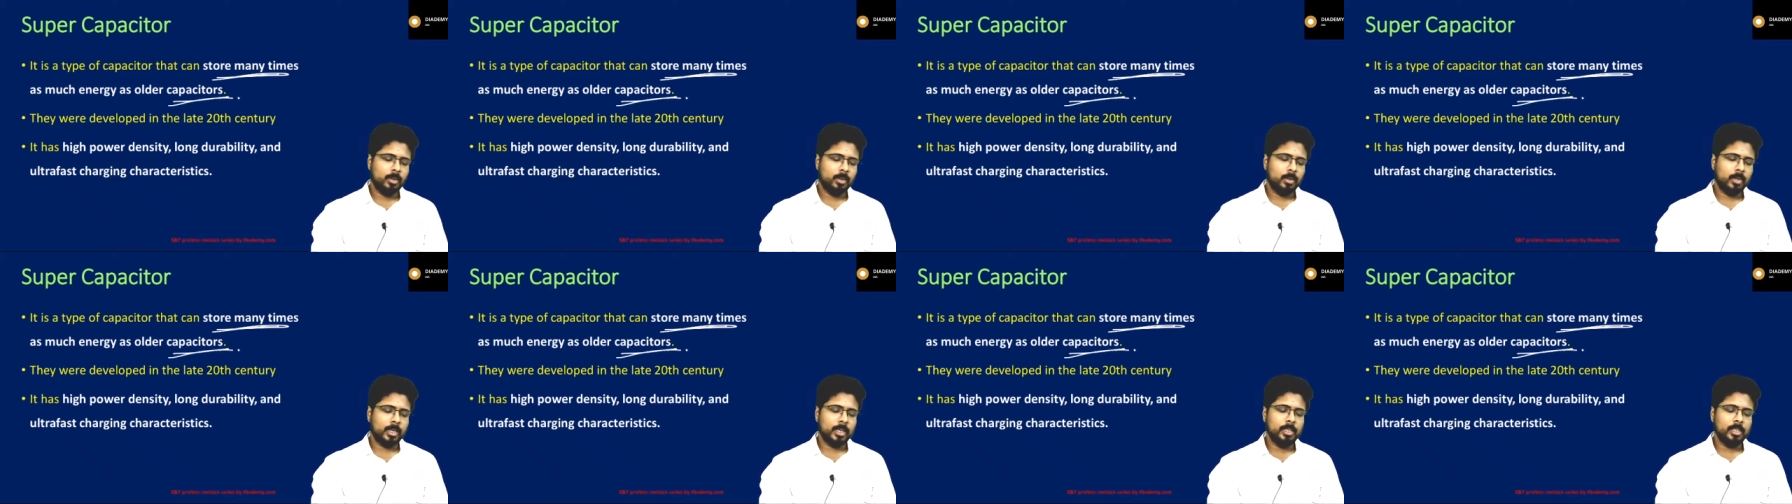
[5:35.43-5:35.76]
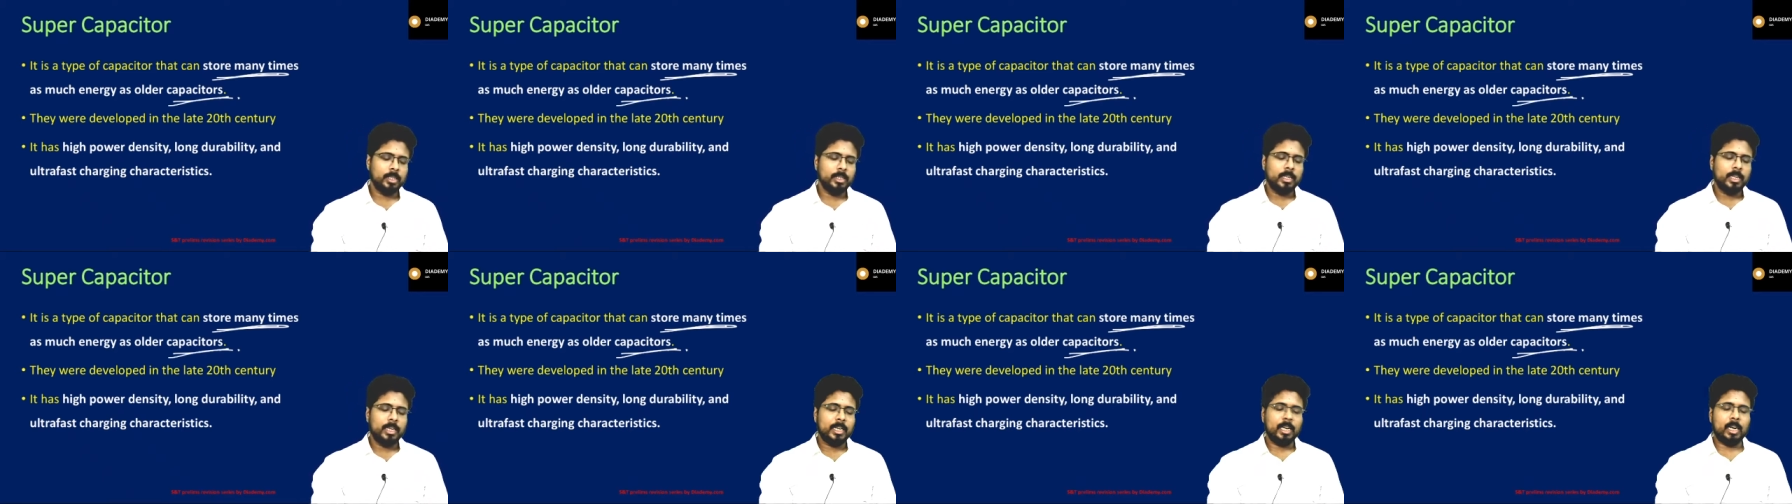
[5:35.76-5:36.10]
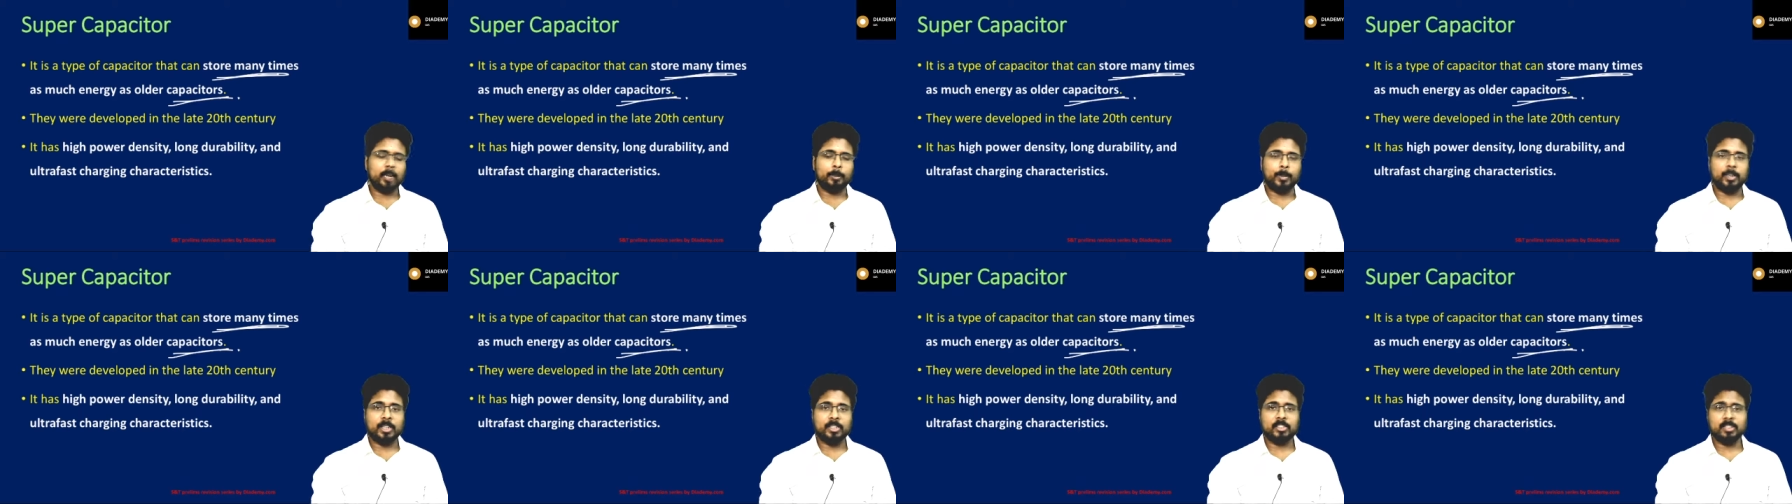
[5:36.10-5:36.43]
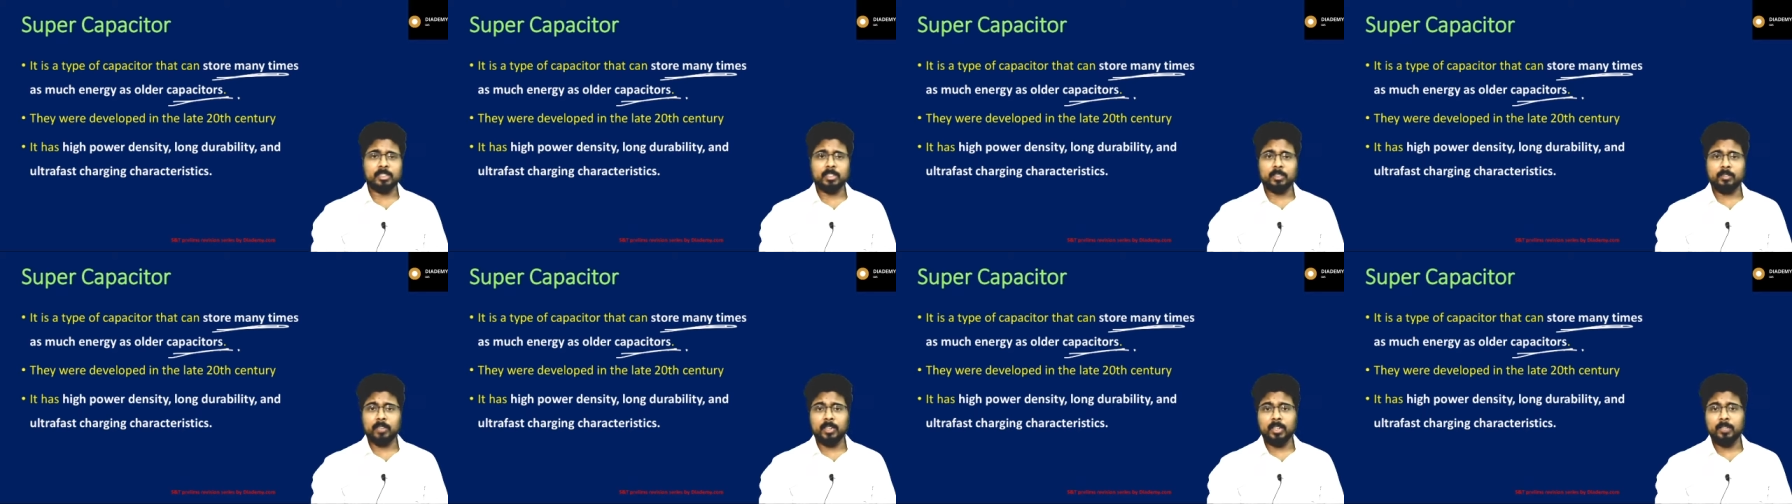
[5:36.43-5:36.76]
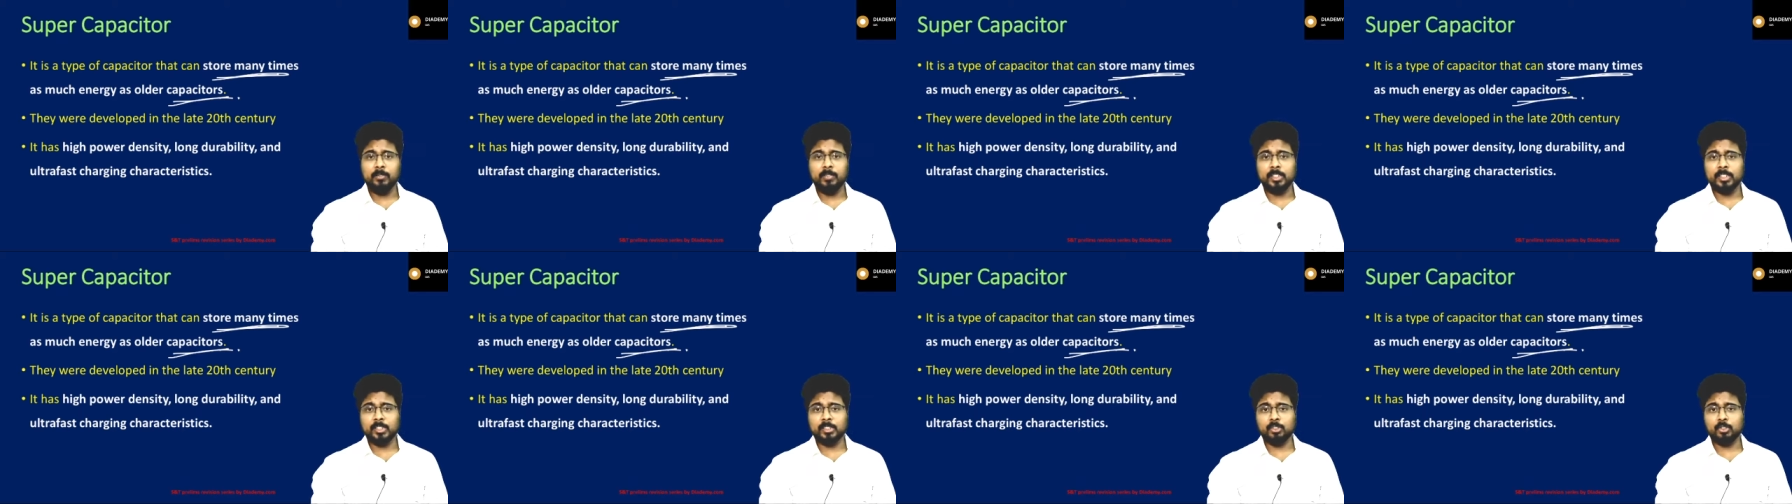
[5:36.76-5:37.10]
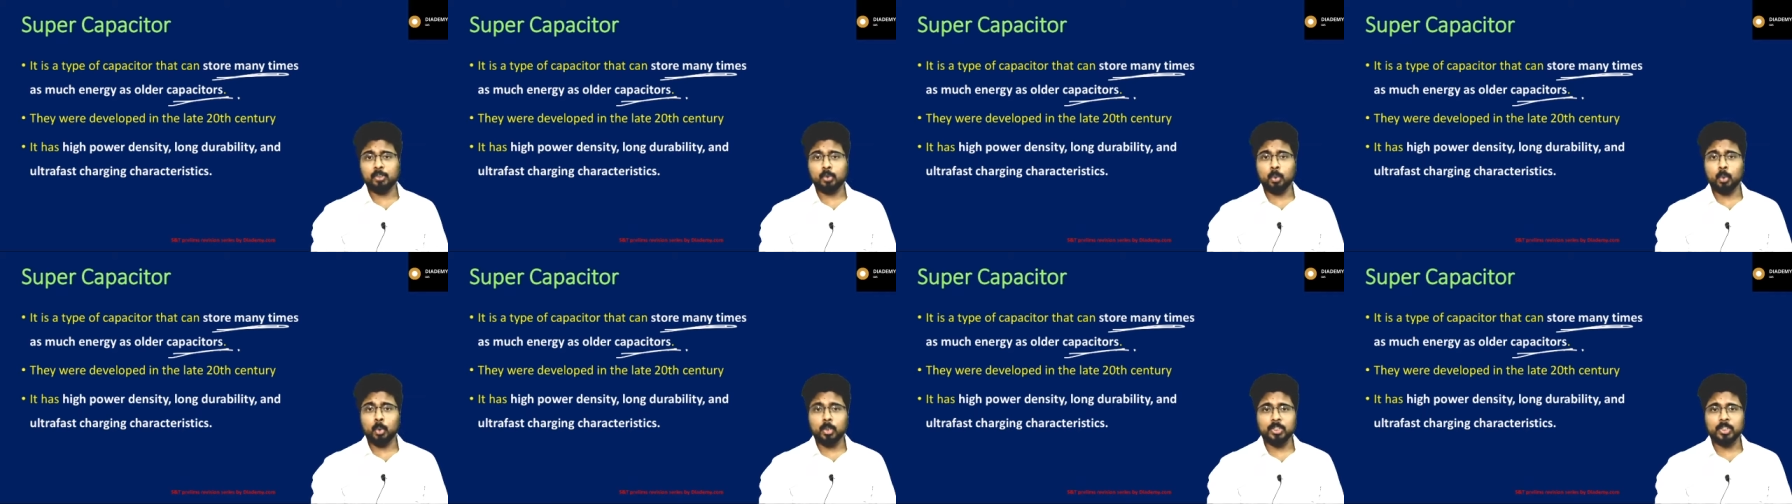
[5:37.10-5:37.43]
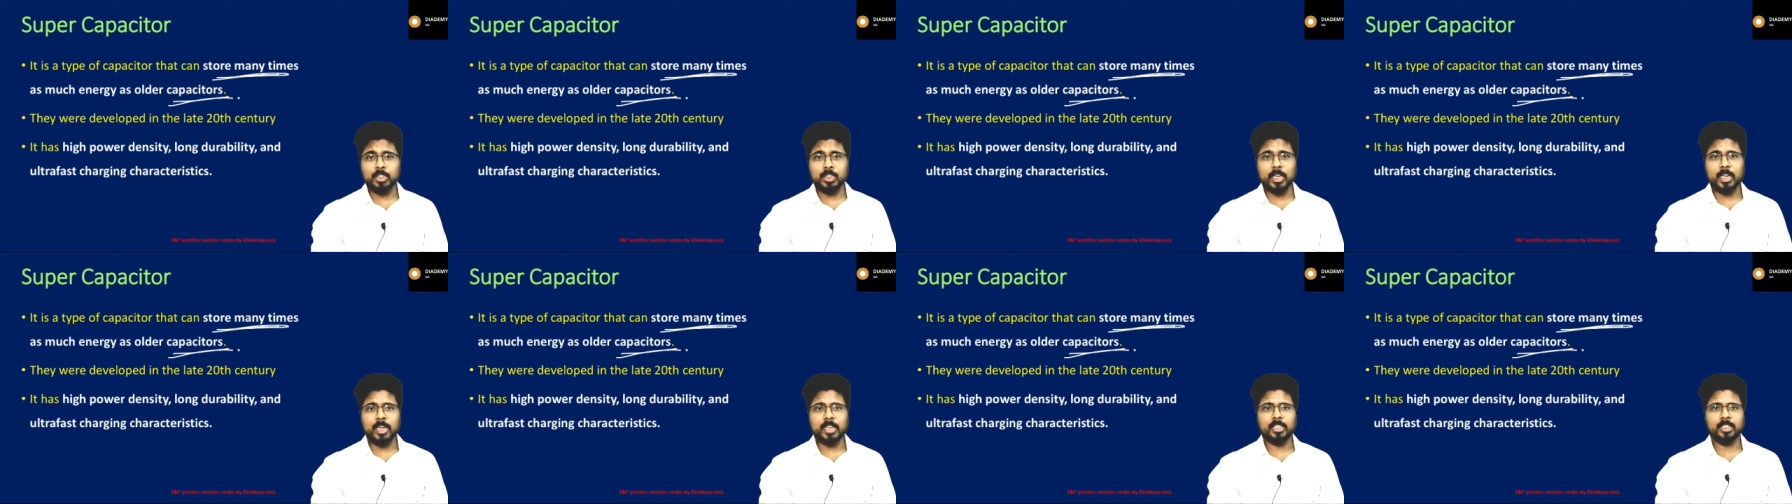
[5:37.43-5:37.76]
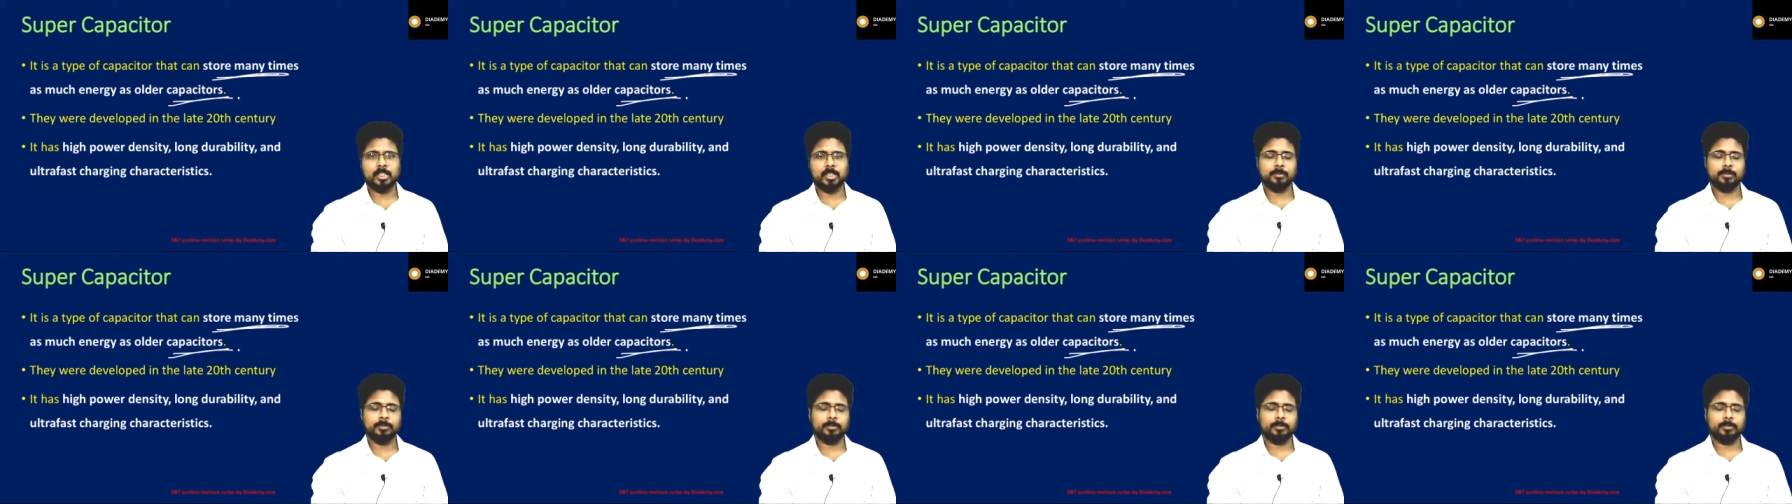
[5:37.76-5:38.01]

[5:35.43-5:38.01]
Okay, capacitor is the one which can store charge.